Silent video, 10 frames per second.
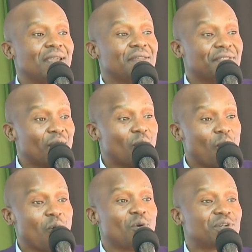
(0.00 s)
in the
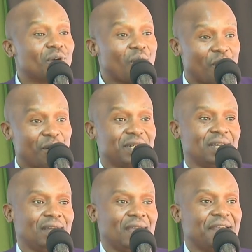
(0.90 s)
old
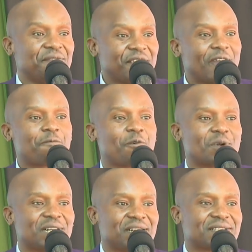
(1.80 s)
order. And
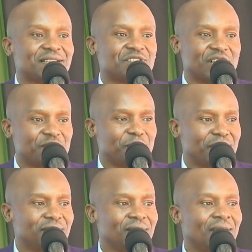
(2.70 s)
therefore, ladies and
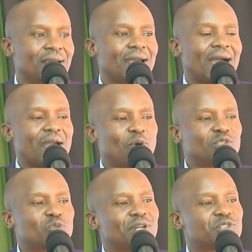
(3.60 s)
gentlemen, I
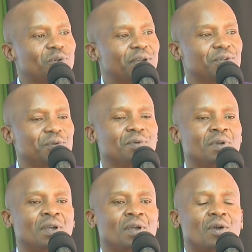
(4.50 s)
want to assure you,
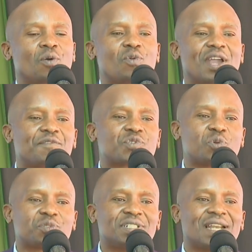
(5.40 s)
we have
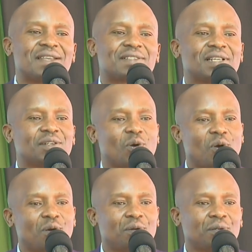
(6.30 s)
scrutinized the
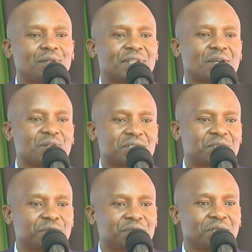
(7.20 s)
law, the
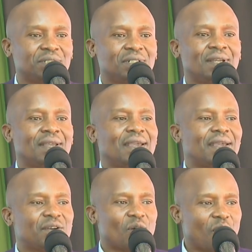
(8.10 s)
Constitution,
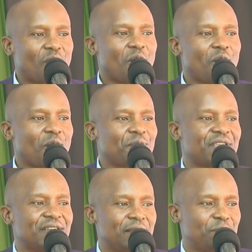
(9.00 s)
and all
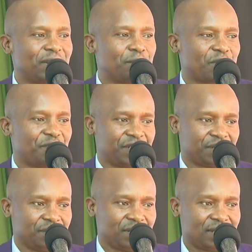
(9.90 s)
the enabling
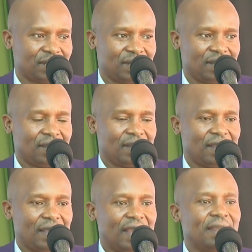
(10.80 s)
provisions.
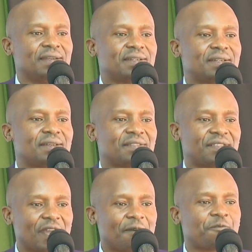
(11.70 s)
And
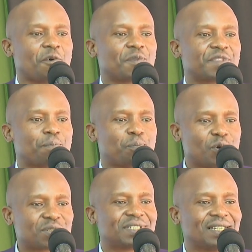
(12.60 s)
therefore, the
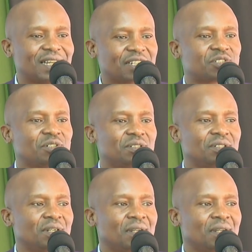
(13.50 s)
post-election